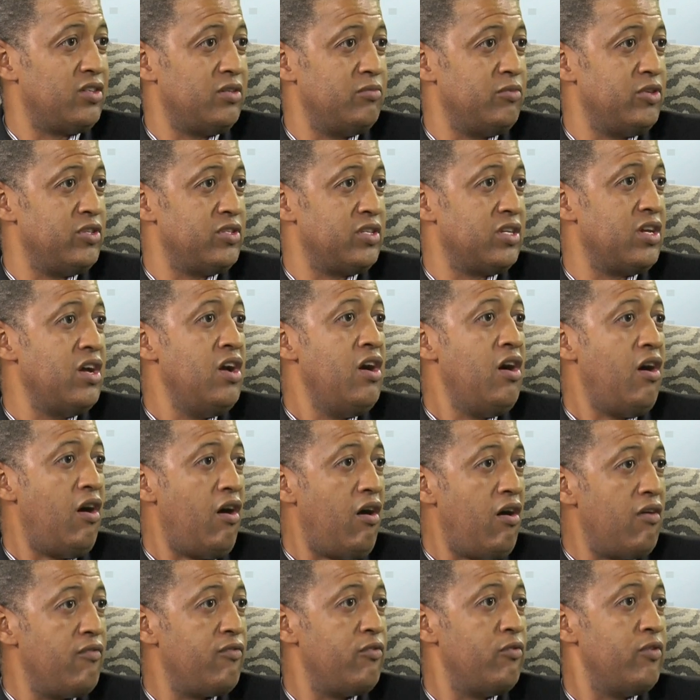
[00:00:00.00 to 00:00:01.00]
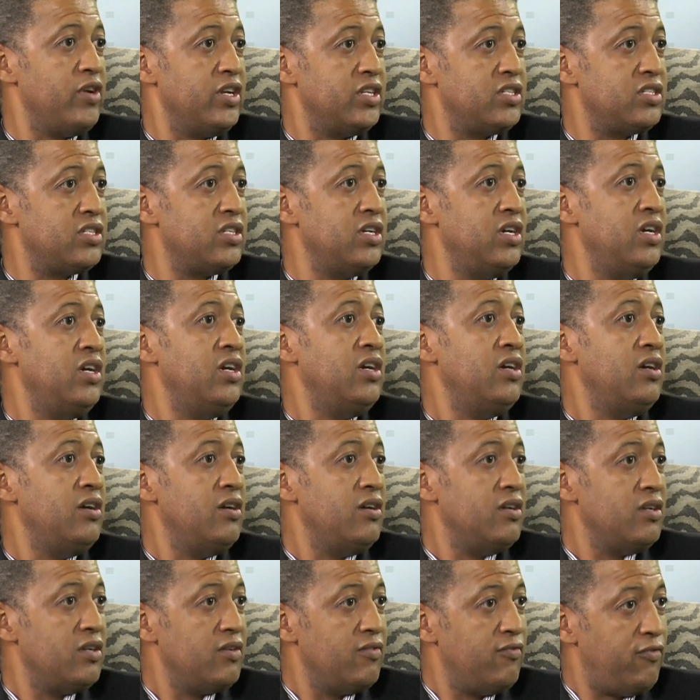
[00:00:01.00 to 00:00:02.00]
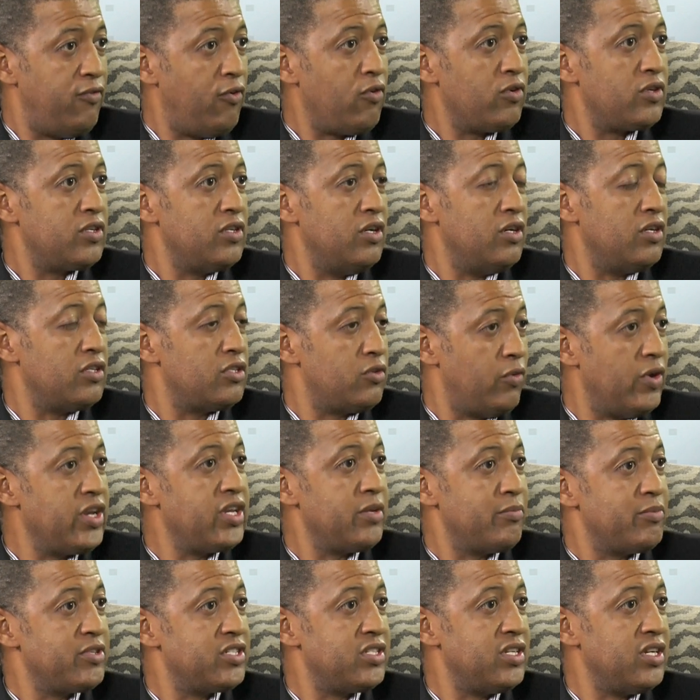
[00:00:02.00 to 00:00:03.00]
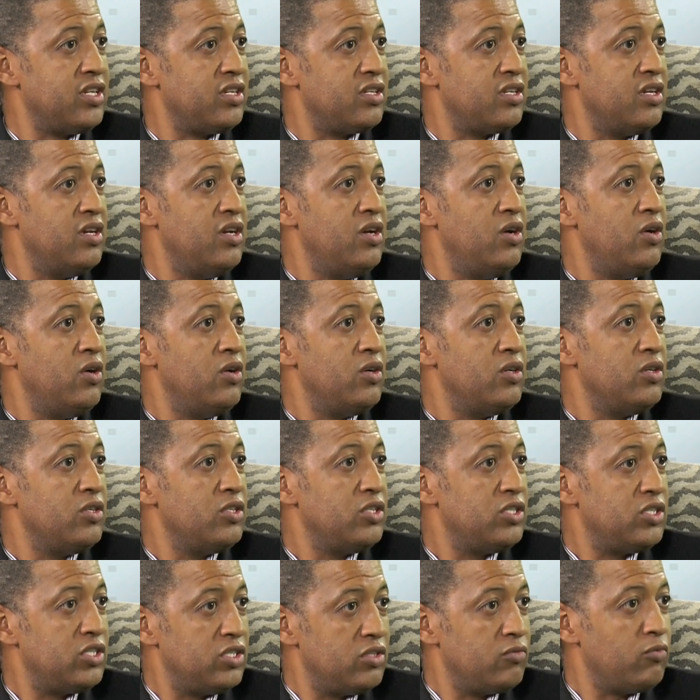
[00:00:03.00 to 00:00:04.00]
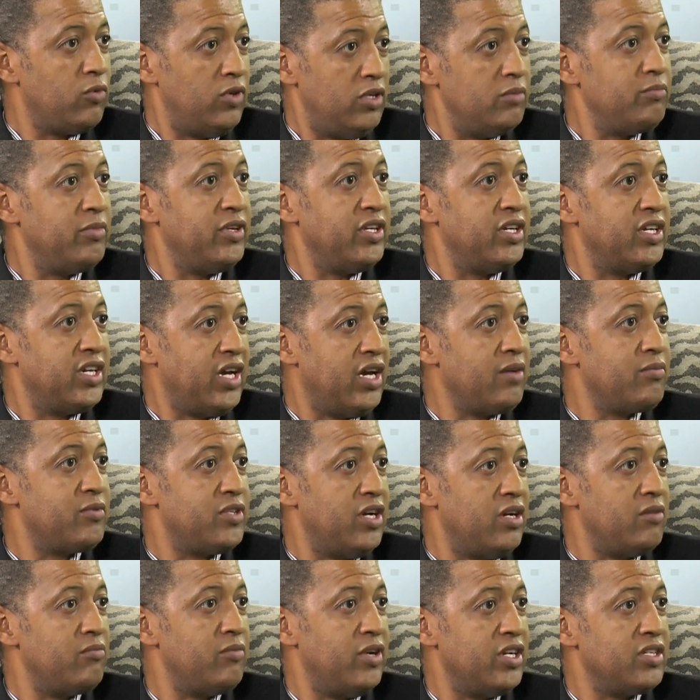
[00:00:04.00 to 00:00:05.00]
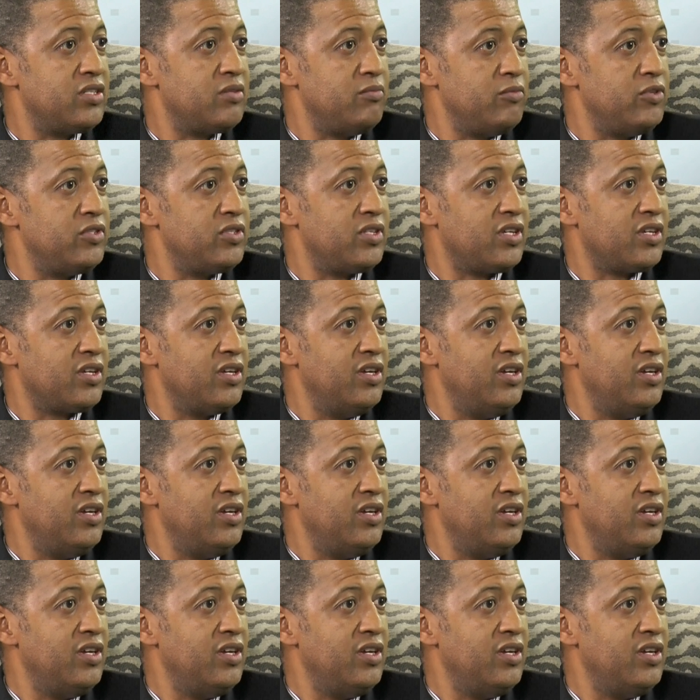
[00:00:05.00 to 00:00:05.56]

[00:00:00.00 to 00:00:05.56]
music, of which 20% will be Cape Town based music.